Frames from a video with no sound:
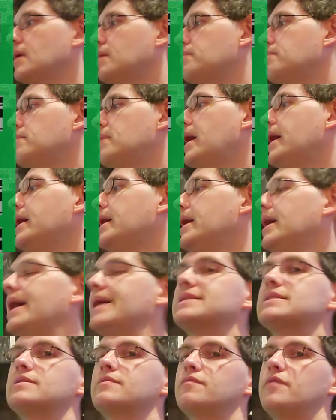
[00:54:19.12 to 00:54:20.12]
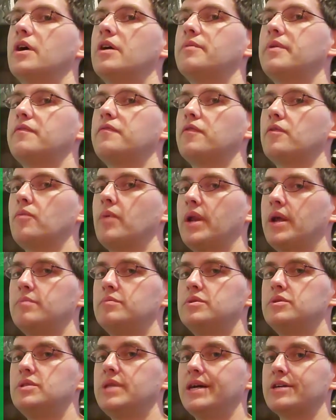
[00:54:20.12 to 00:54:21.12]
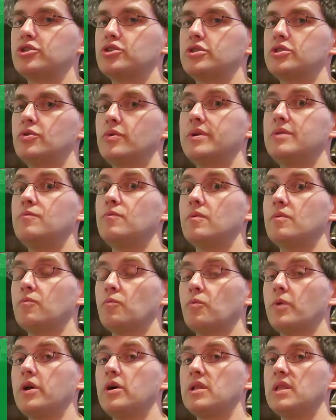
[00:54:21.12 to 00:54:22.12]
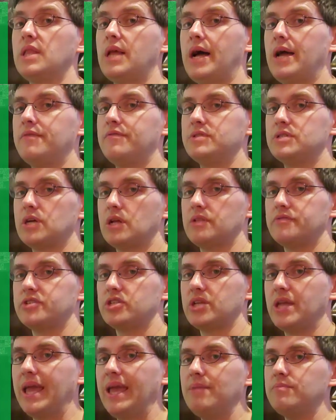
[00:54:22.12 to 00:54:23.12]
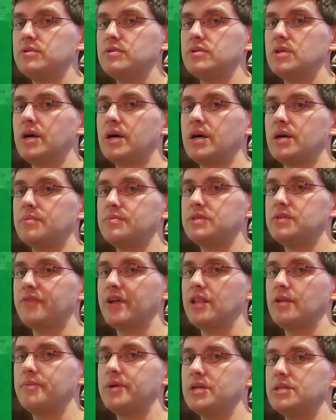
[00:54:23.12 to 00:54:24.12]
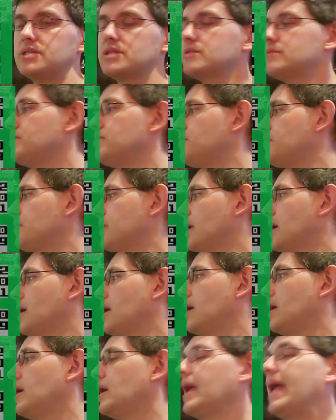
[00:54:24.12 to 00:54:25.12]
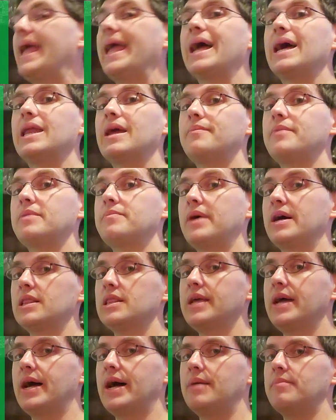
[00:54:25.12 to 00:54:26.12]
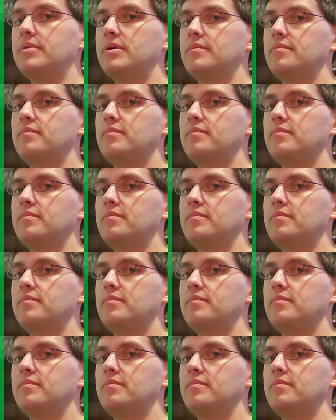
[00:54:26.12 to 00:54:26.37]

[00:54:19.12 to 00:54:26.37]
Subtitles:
my X environment for when I'm actually doing real live Intellivision game development. And I'm in my lab.